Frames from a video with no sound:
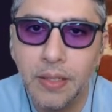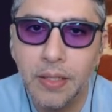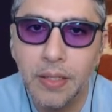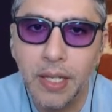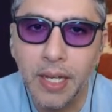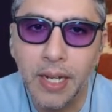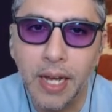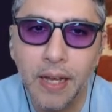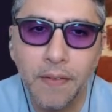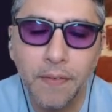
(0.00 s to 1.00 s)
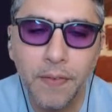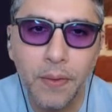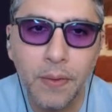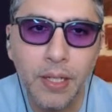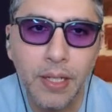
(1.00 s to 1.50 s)
cannot
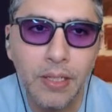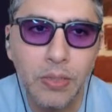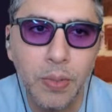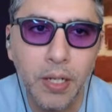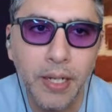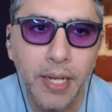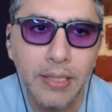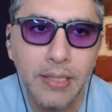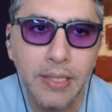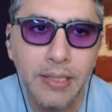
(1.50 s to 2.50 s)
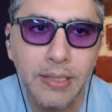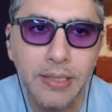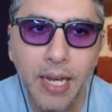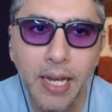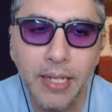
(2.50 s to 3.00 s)
invoke is broadcast
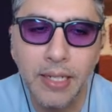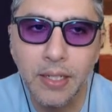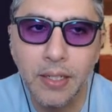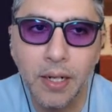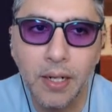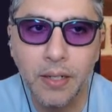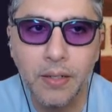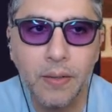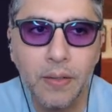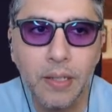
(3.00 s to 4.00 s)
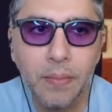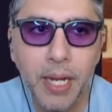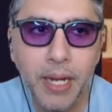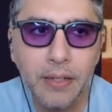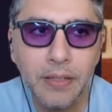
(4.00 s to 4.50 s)
inside guard. Only
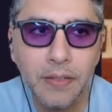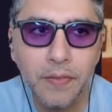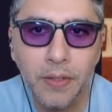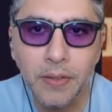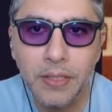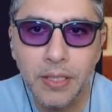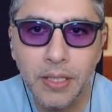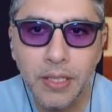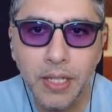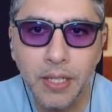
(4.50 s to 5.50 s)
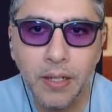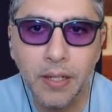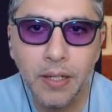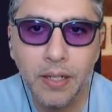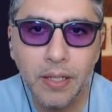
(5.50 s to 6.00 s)
macros invoked in a guard